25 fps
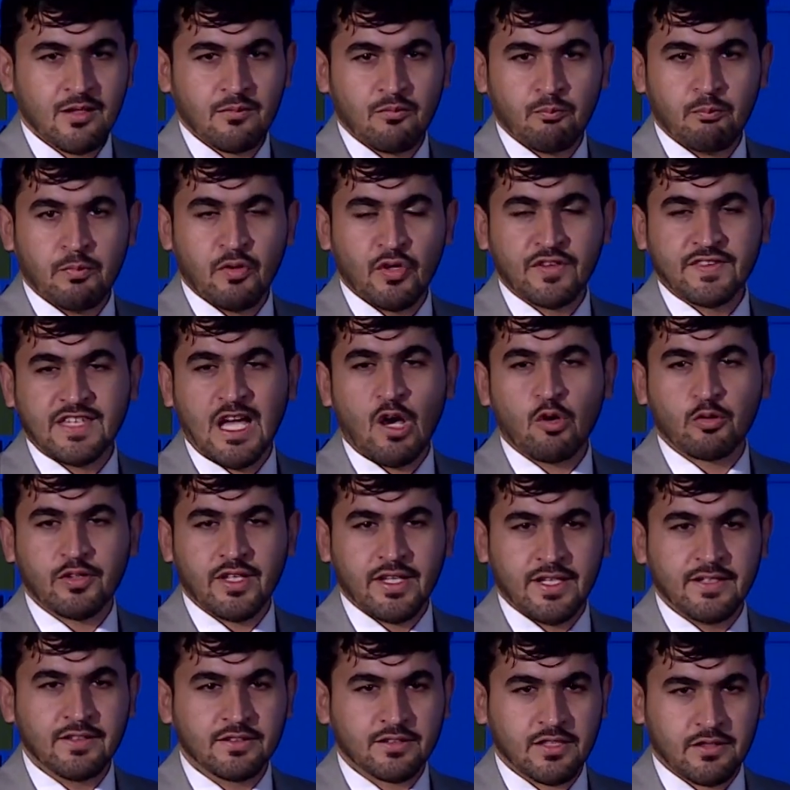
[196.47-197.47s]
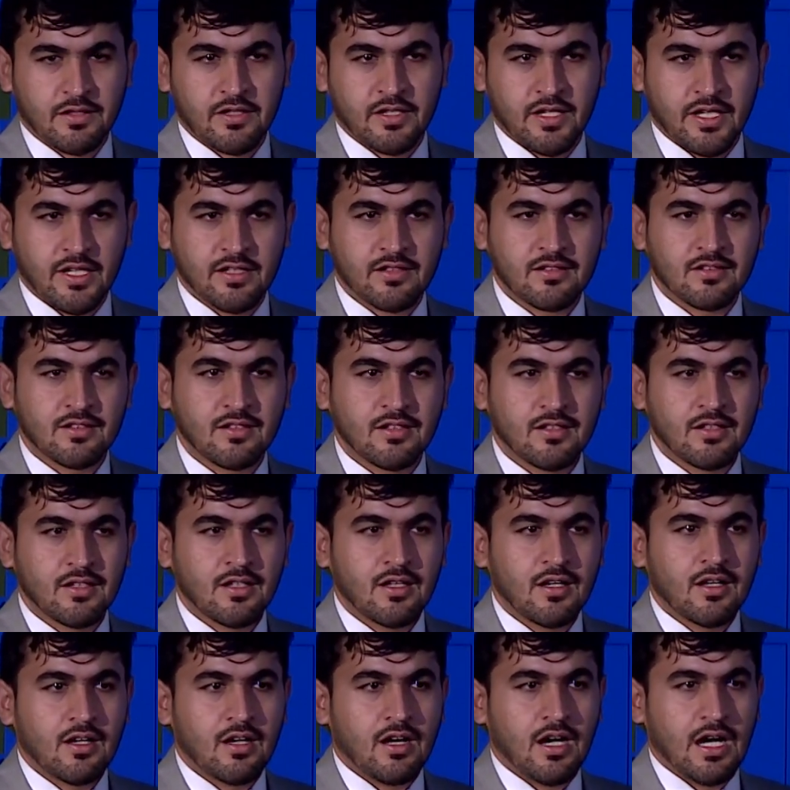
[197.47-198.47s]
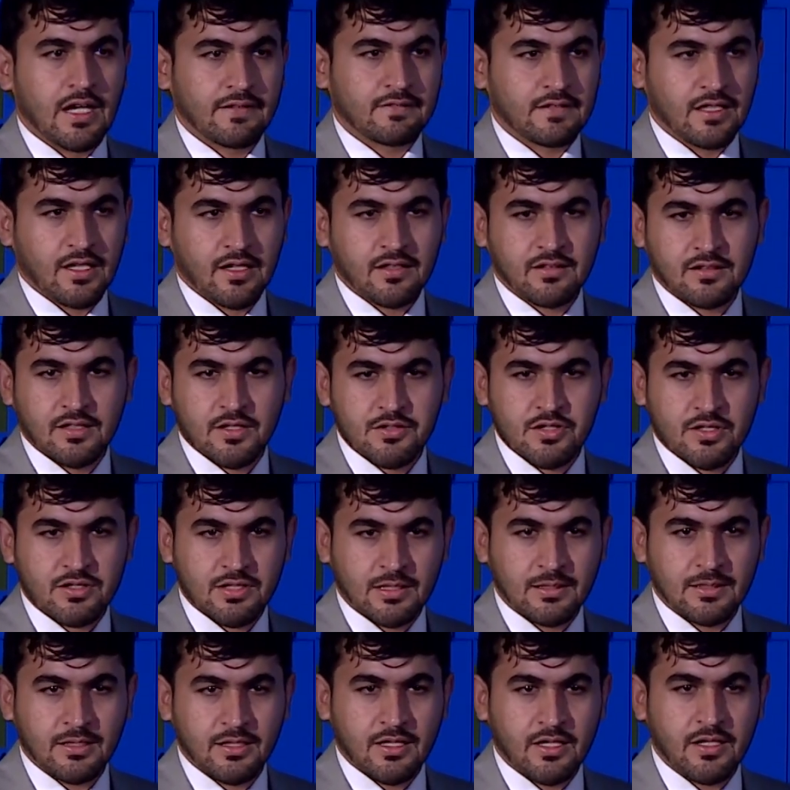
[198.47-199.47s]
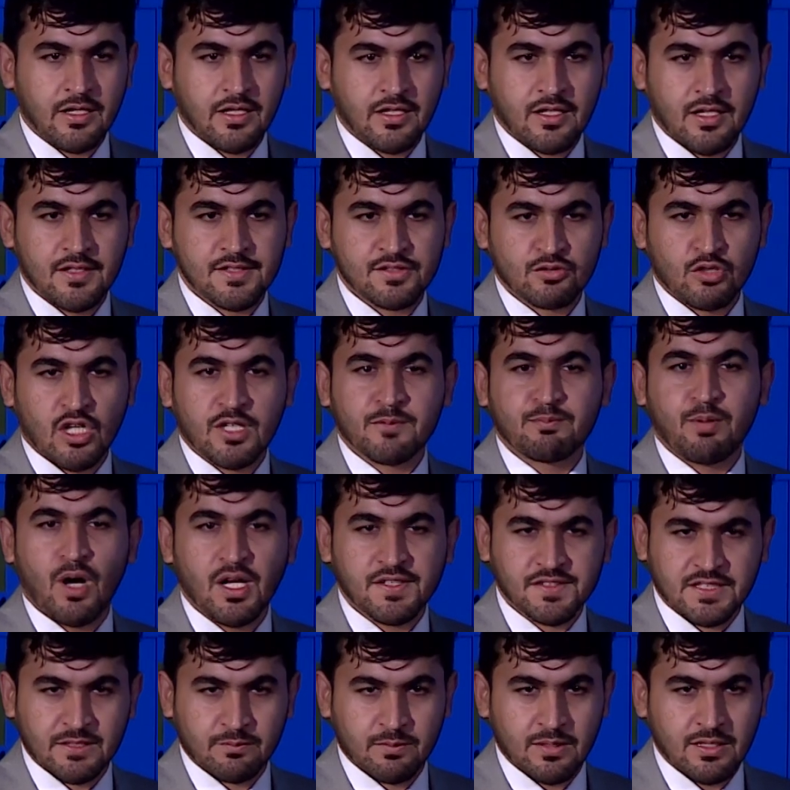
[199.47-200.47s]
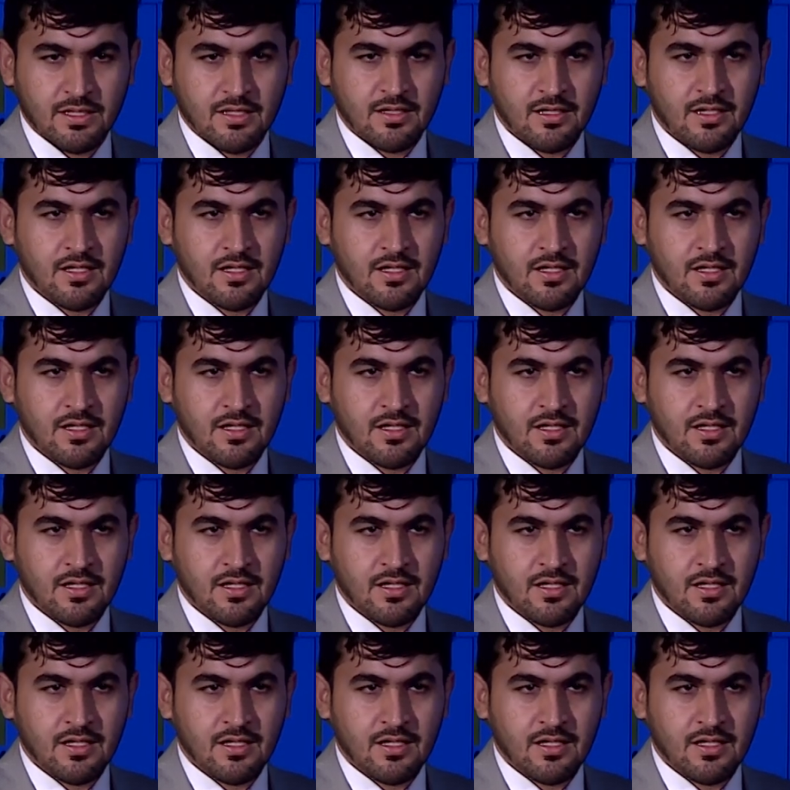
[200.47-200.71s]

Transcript: Without internet, I think digital learning is not possible.